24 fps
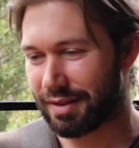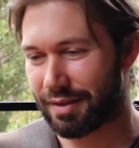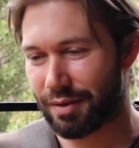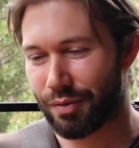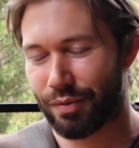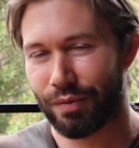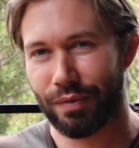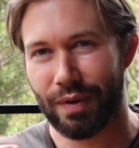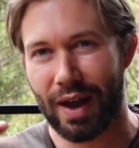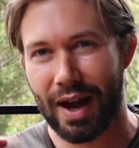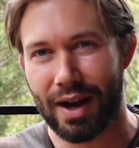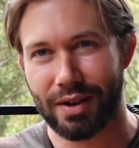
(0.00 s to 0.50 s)

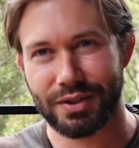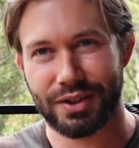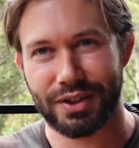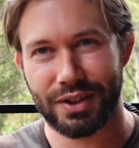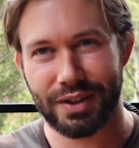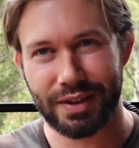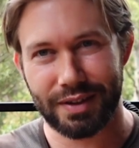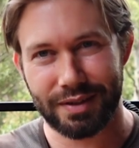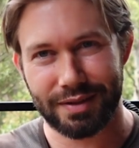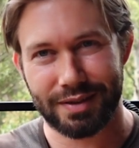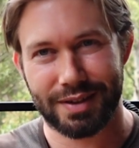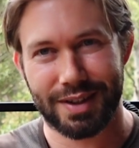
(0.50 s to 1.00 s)

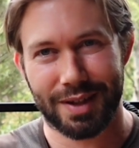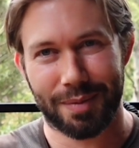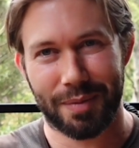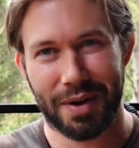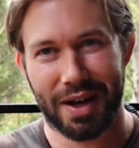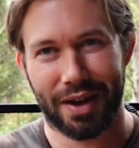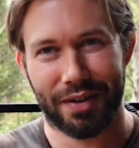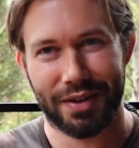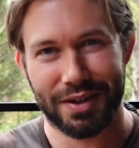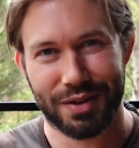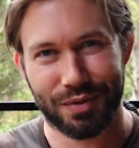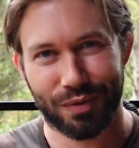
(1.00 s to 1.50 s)
fountain
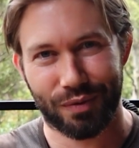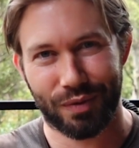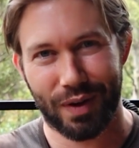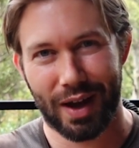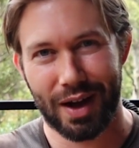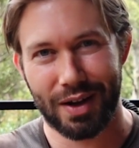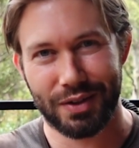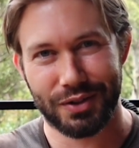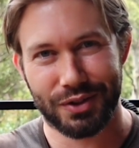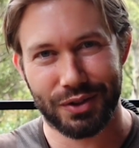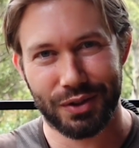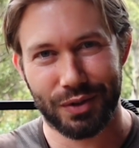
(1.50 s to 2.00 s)
somehow, this
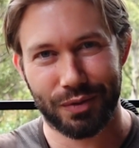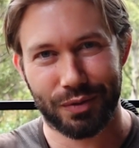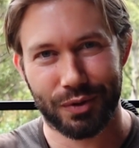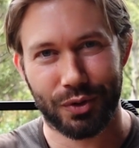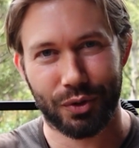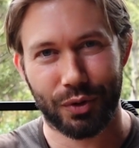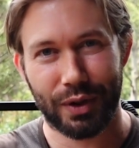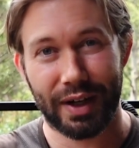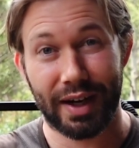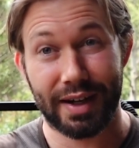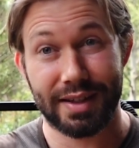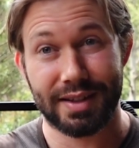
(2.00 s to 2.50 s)
fountain of
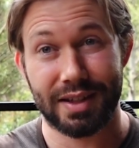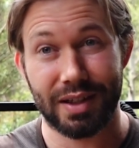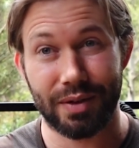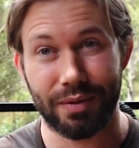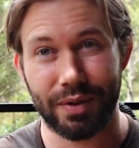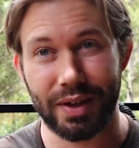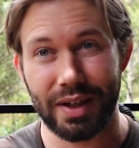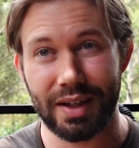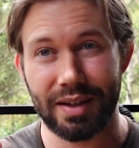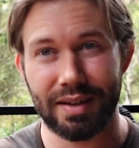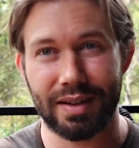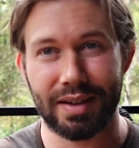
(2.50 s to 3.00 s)

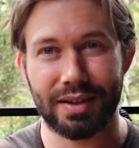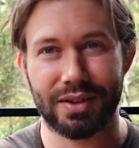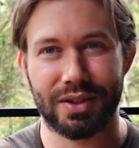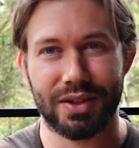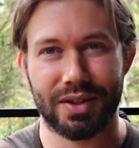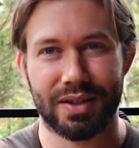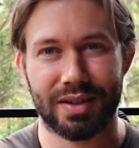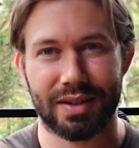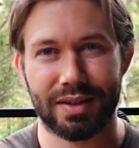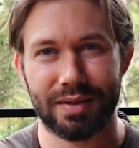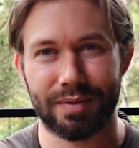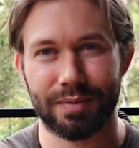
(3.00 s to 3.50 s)
creativity that
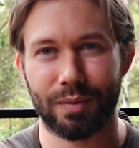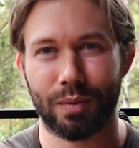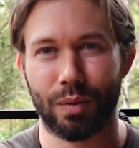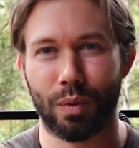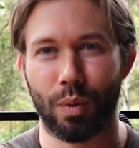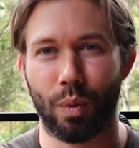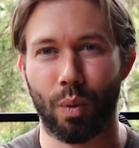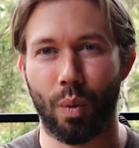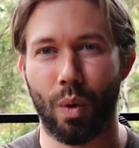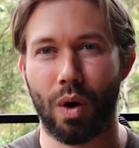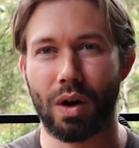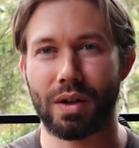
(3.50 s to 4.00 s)
just
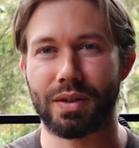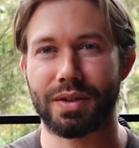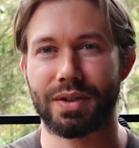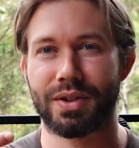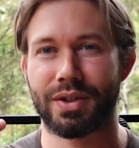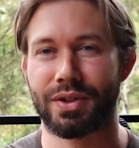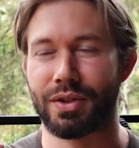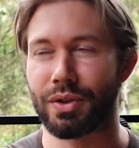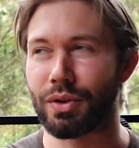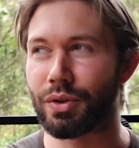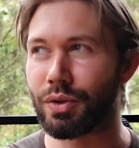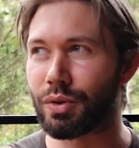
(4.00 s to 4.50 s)
wants
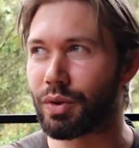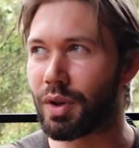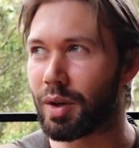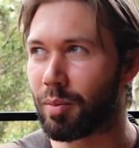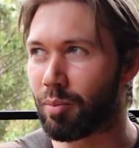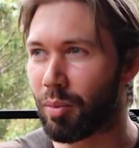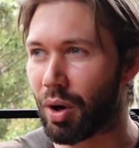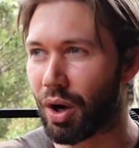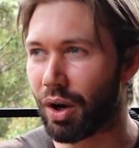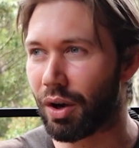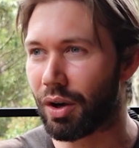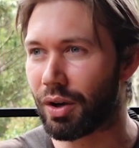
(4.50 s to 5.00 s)
to
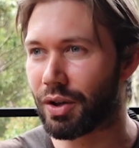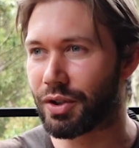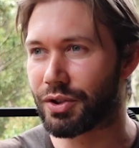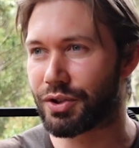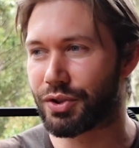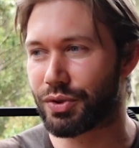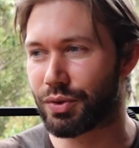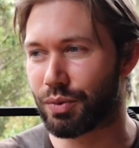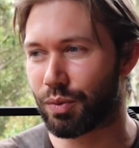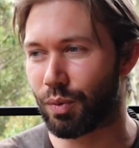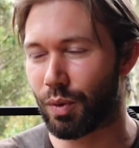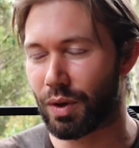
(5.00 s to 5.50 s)

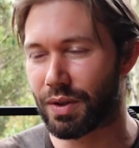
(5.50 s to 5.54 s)
emerge,